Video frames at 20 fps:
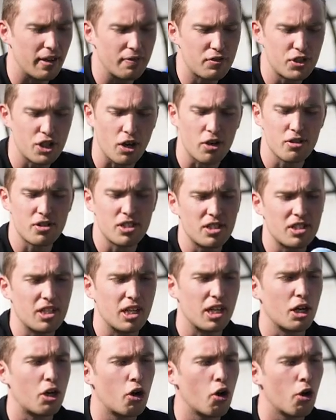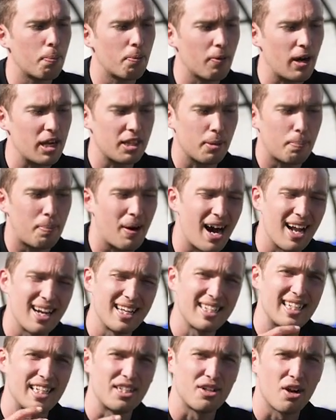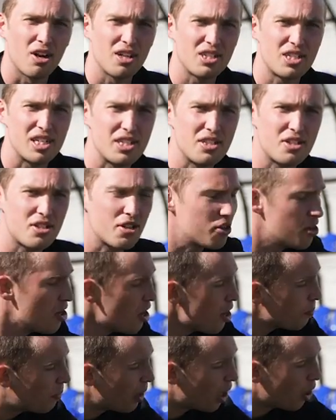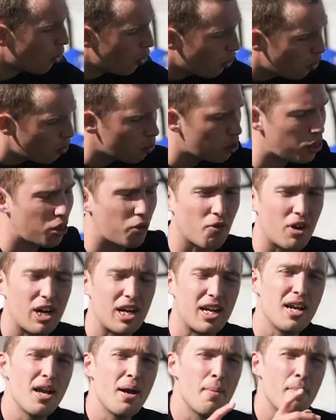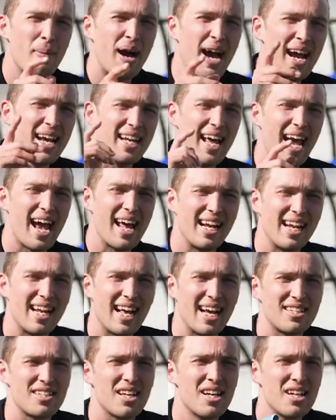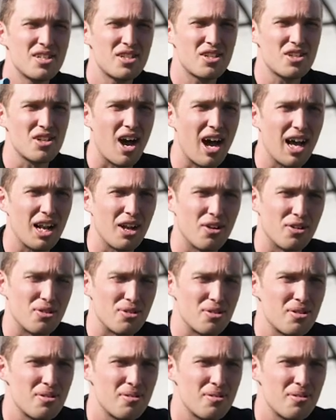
they've chosen to incorporate the Parley technology into, but all three main Adidas silos.